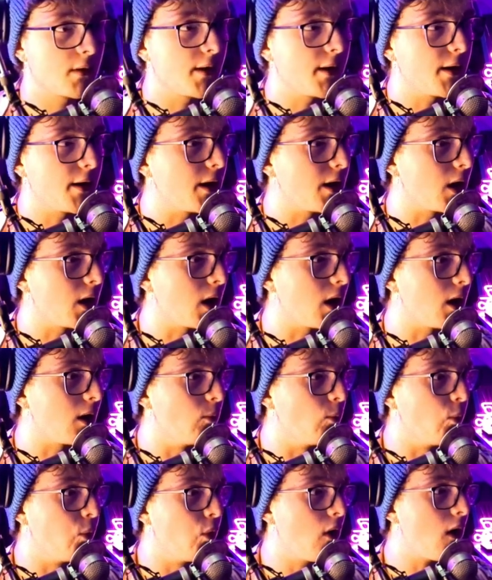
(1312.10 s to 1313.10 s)
Uh,
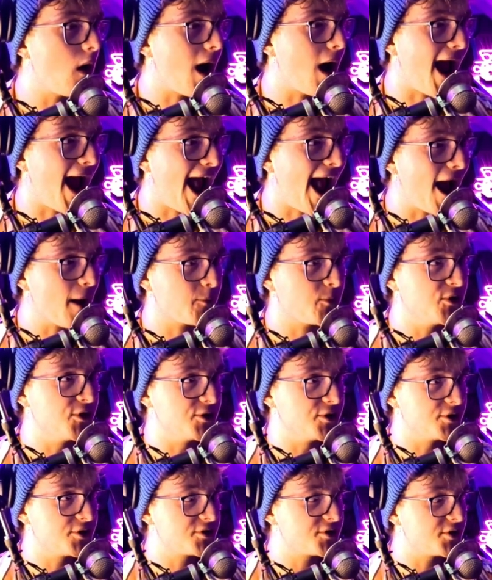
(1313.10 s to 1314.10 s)
what
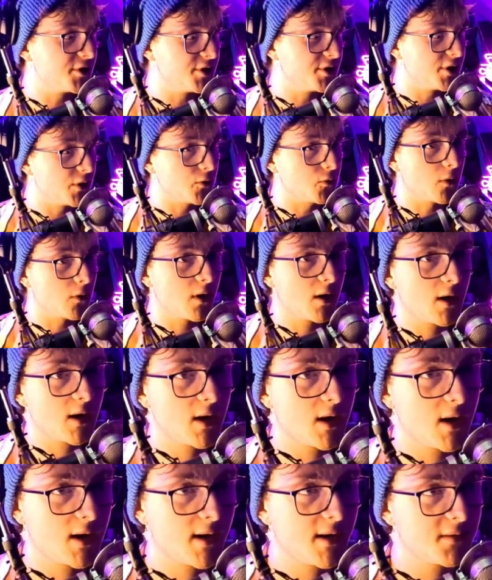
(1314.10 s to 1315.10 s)
happened to you?
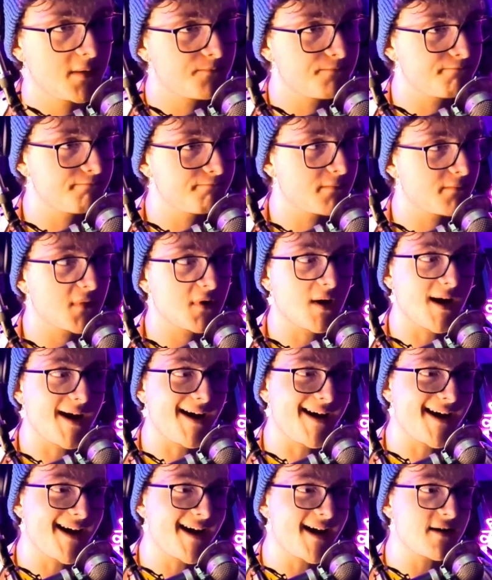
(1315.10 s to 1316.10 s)

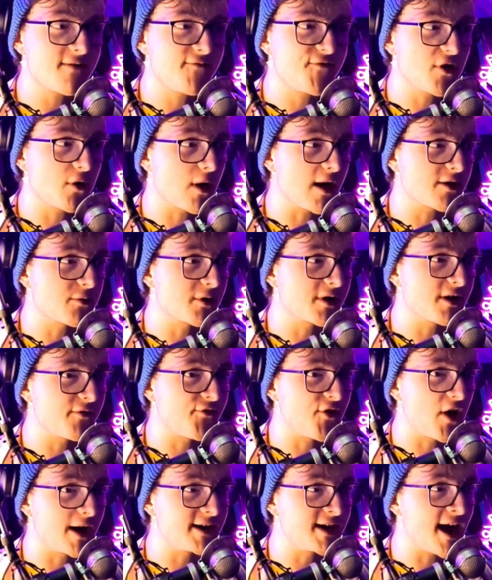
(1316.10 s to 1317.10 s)
I feel like we're gonna
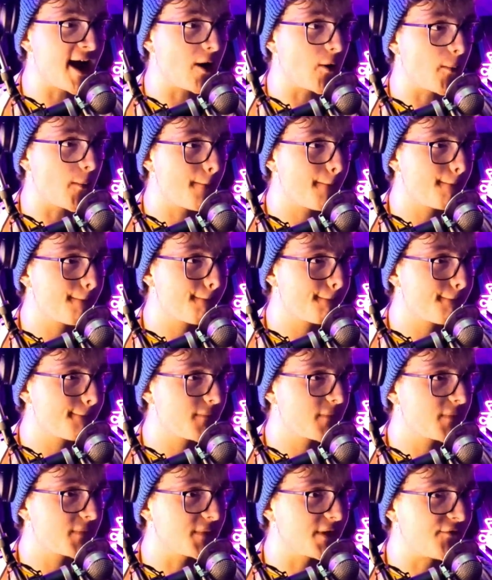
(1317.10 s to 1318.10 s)
find out.
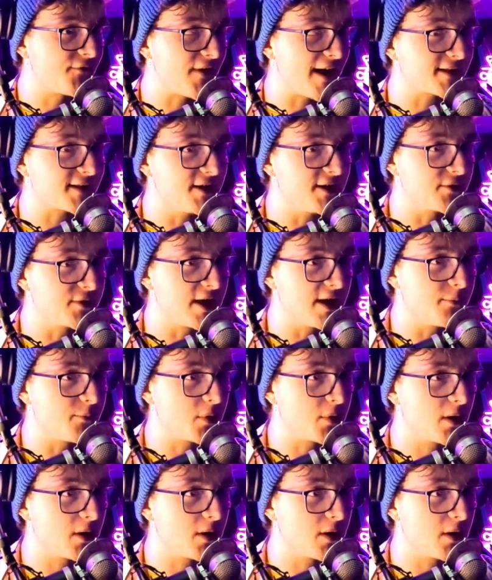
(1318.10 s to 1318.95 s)
The fact that you keep...